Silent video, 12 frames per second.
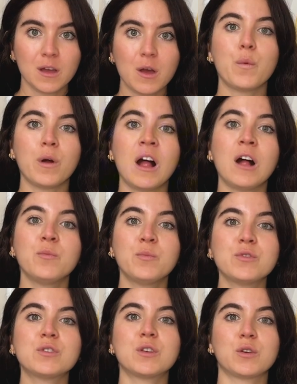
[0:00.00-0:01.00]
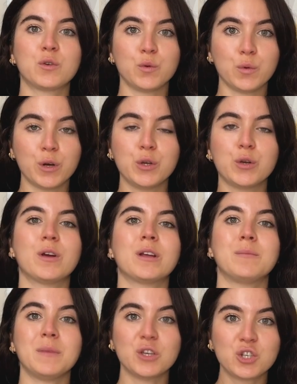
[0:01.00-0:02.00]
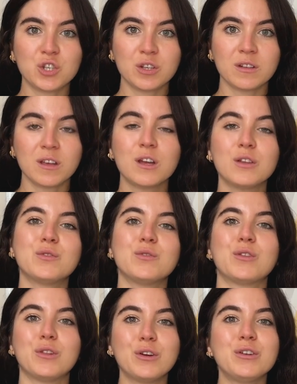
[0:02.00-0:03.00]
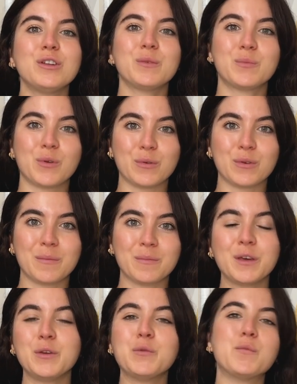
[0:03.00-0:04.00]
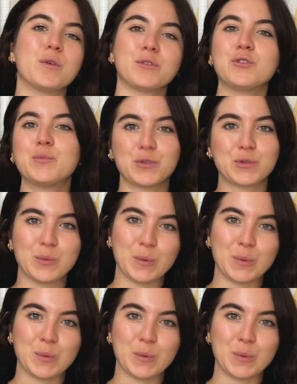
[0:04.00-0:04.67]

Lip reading: will help you secure your admission to the learning program that you want to pursue